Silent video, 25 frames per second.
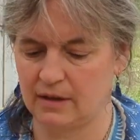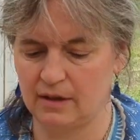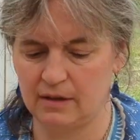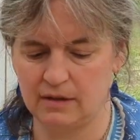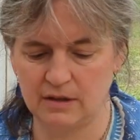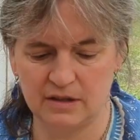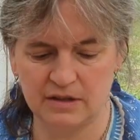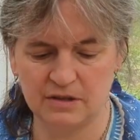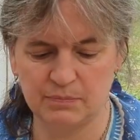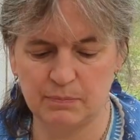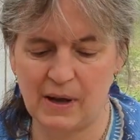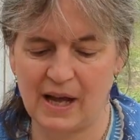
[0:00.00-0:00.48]

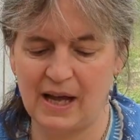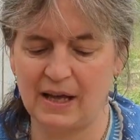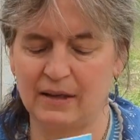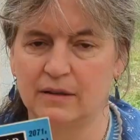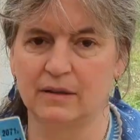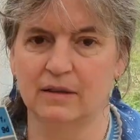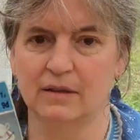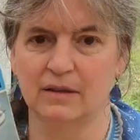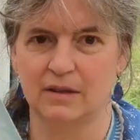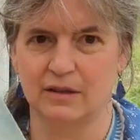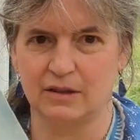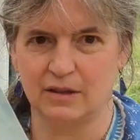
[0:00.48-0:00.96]
this
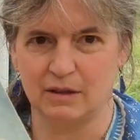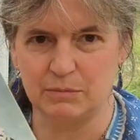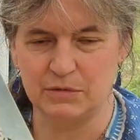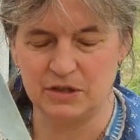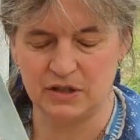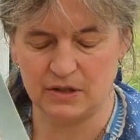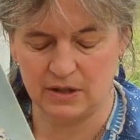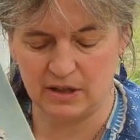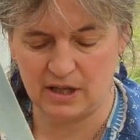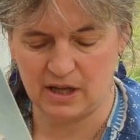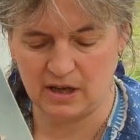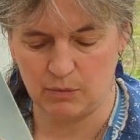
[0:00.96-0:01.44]
pattern, and I'm
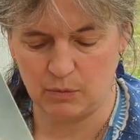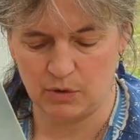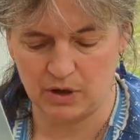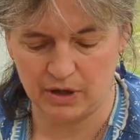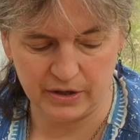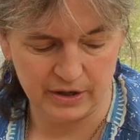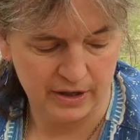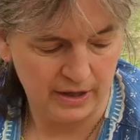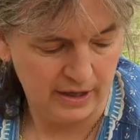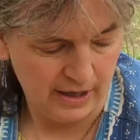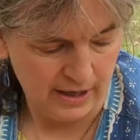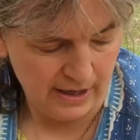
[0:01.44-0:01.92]
doing that
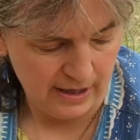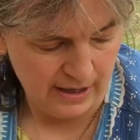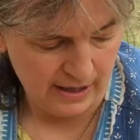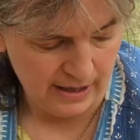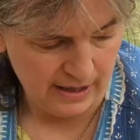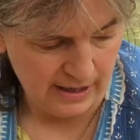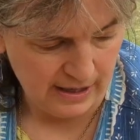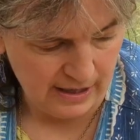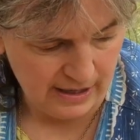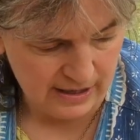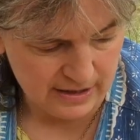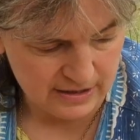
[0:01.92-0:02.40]
one,
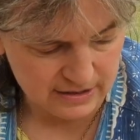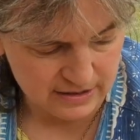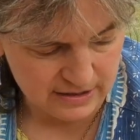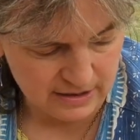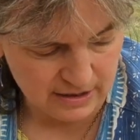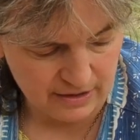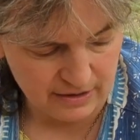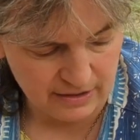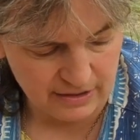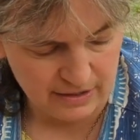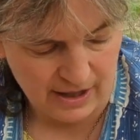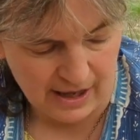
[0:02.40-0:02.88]
is
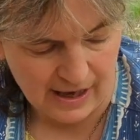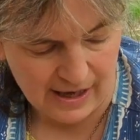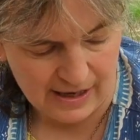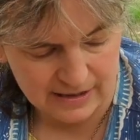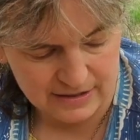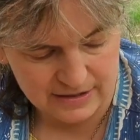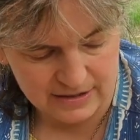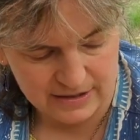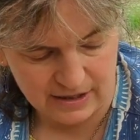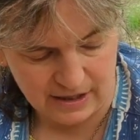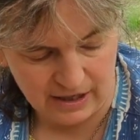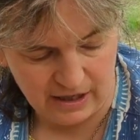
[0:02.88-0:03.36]

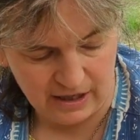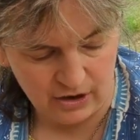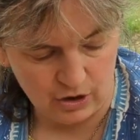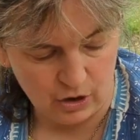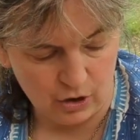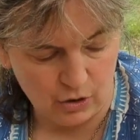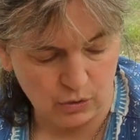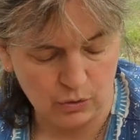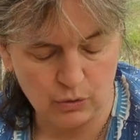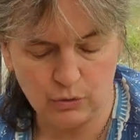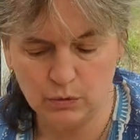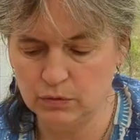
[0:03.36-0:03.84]
that it
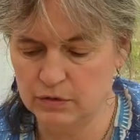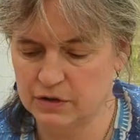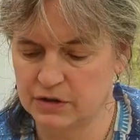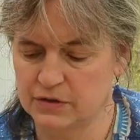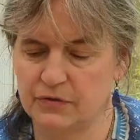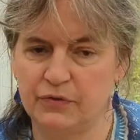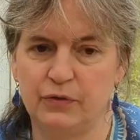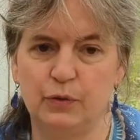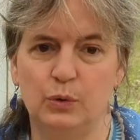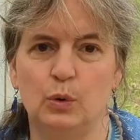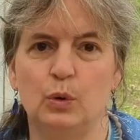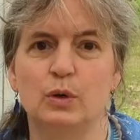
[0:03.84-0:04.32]
calls
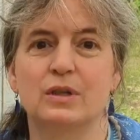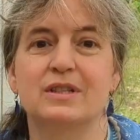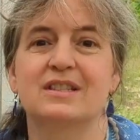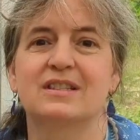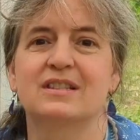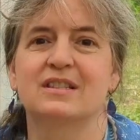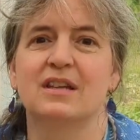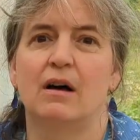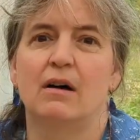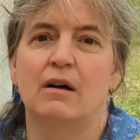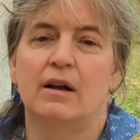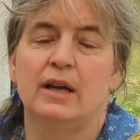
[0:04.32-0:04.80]
for
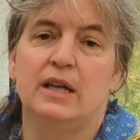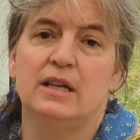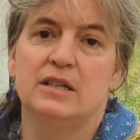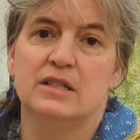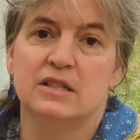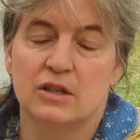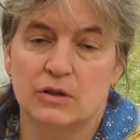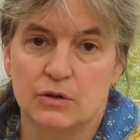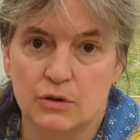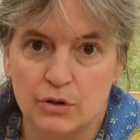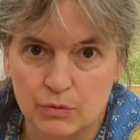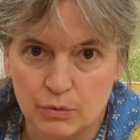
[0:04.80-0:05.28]
size
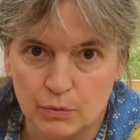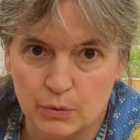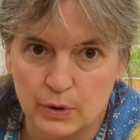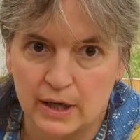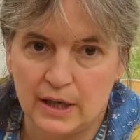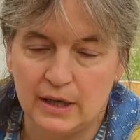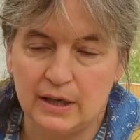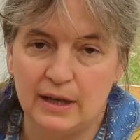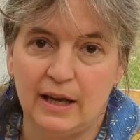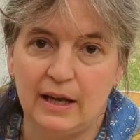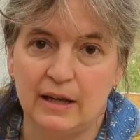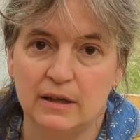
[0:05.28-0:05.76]
3
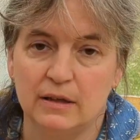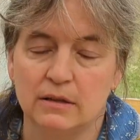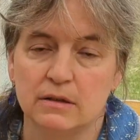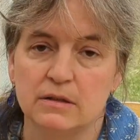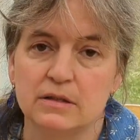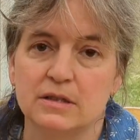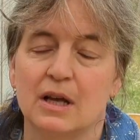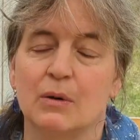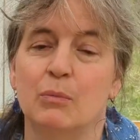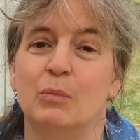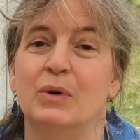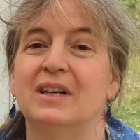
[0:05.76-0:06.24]

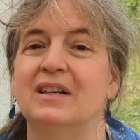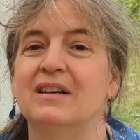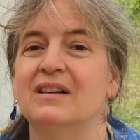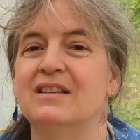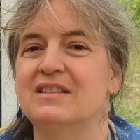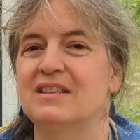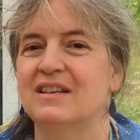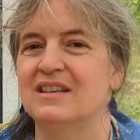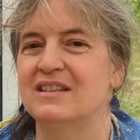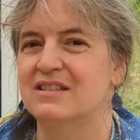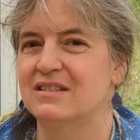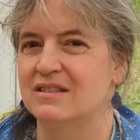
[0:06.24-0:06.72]
needles. And when I
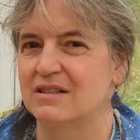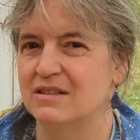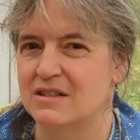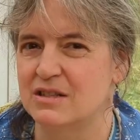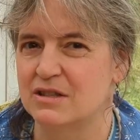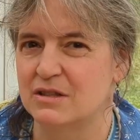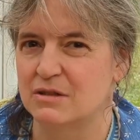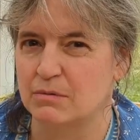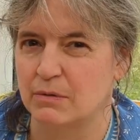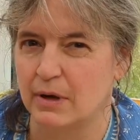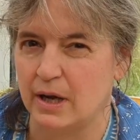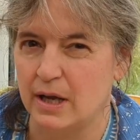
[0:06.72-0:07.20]
say size
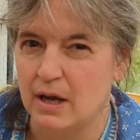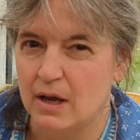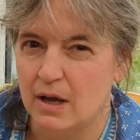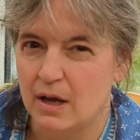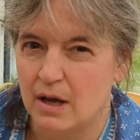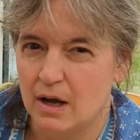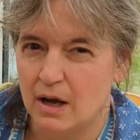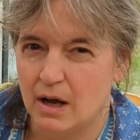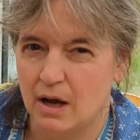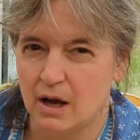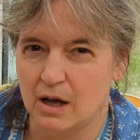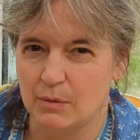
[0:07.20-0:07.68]
3,
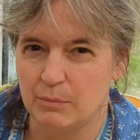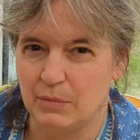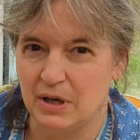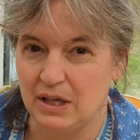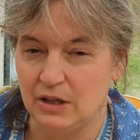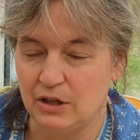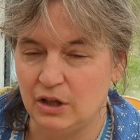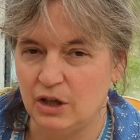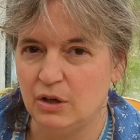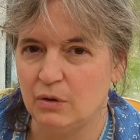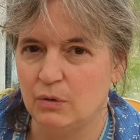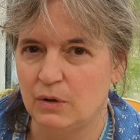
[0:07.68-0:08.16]
I
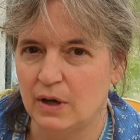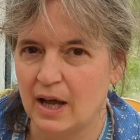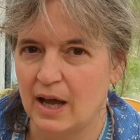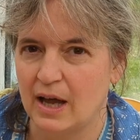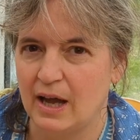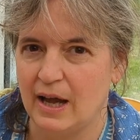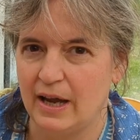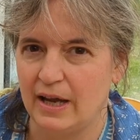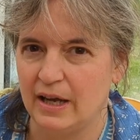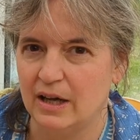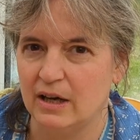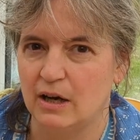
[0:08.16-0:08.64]
mean
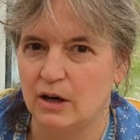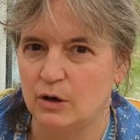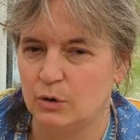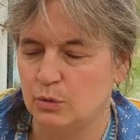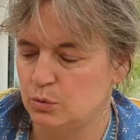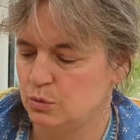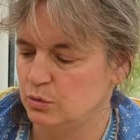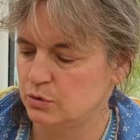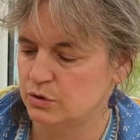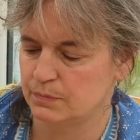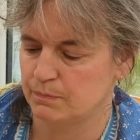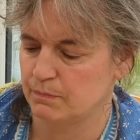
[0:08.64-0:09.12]
UK
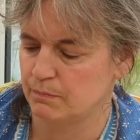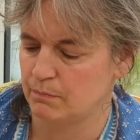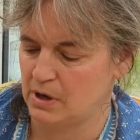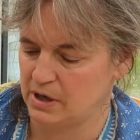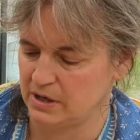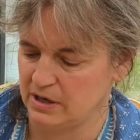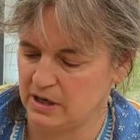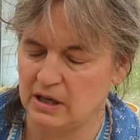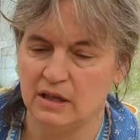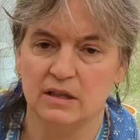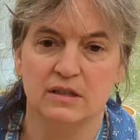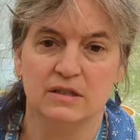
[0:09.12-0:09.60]
old
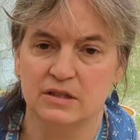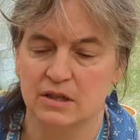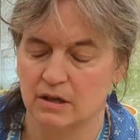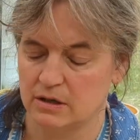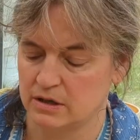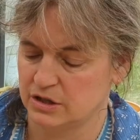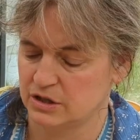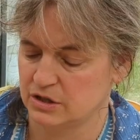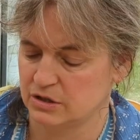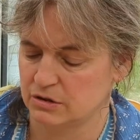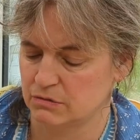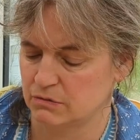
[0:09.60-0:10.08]
money
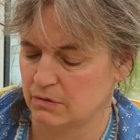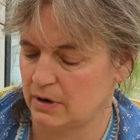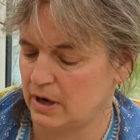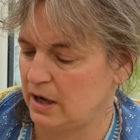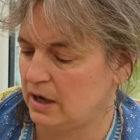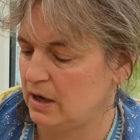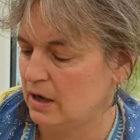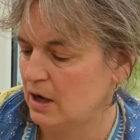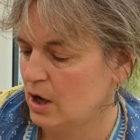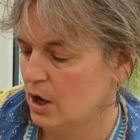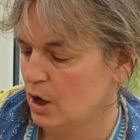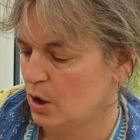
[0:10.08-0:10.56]
size
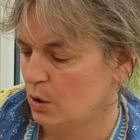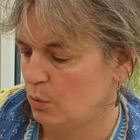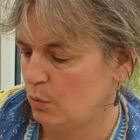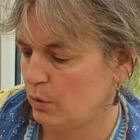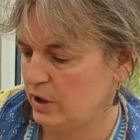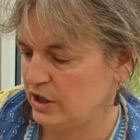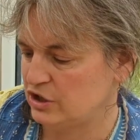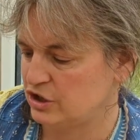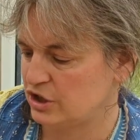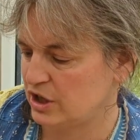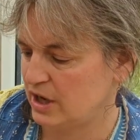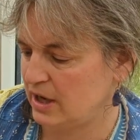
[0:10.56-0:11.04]
3,
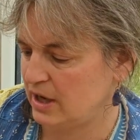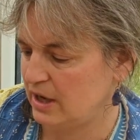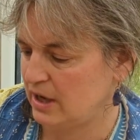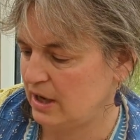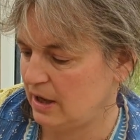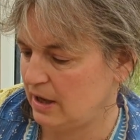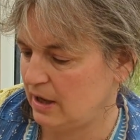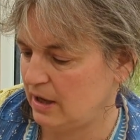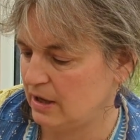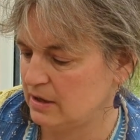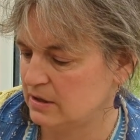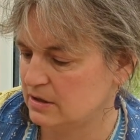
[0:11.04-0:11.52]
which
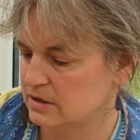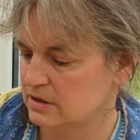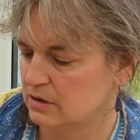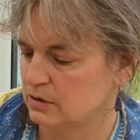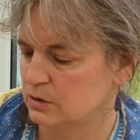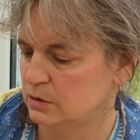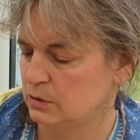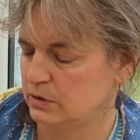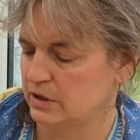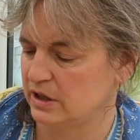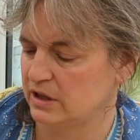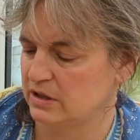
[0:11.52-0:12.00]
is,
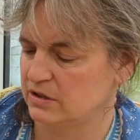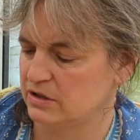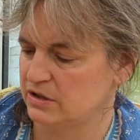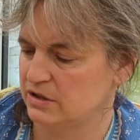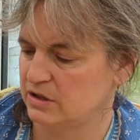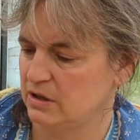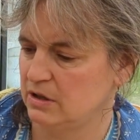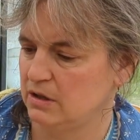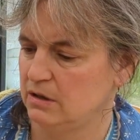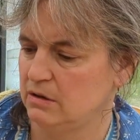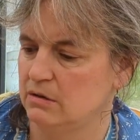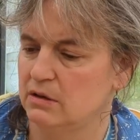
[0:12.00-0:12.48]
according
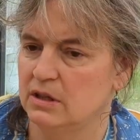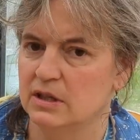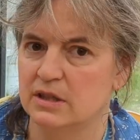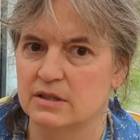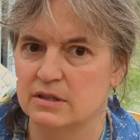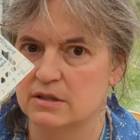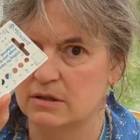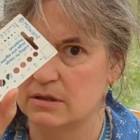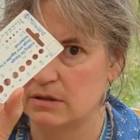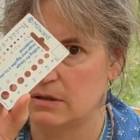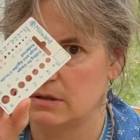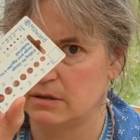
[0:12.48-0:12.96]
to
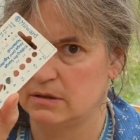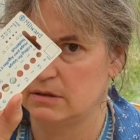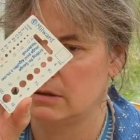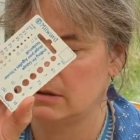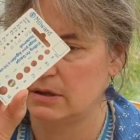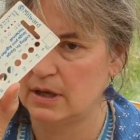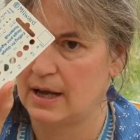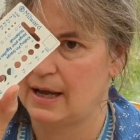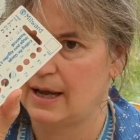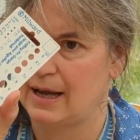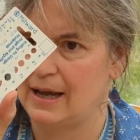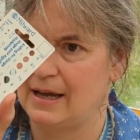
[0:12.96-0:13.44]
this
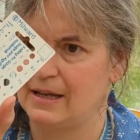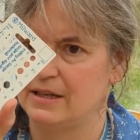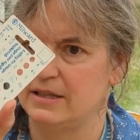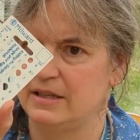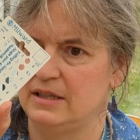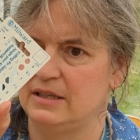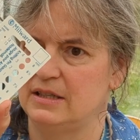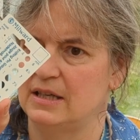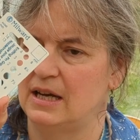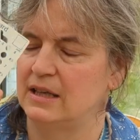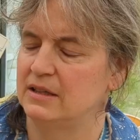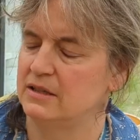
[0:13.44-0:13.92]
handy
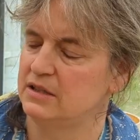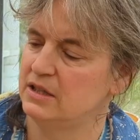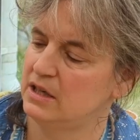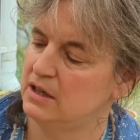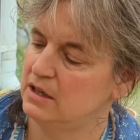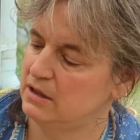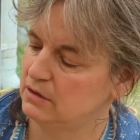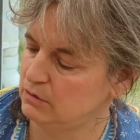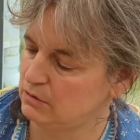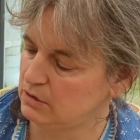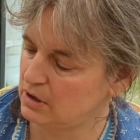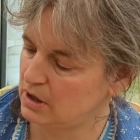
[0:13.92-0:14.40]
dandy
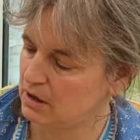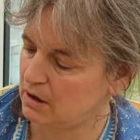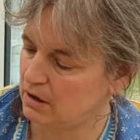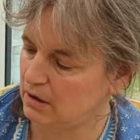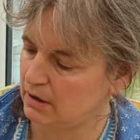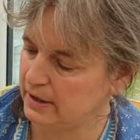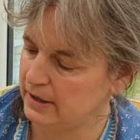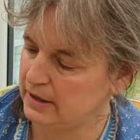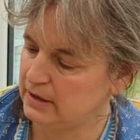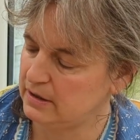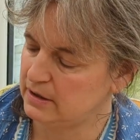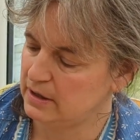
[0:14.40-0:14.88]
little
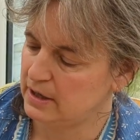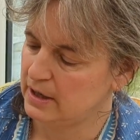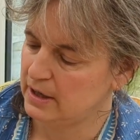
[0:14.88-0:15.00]
guide,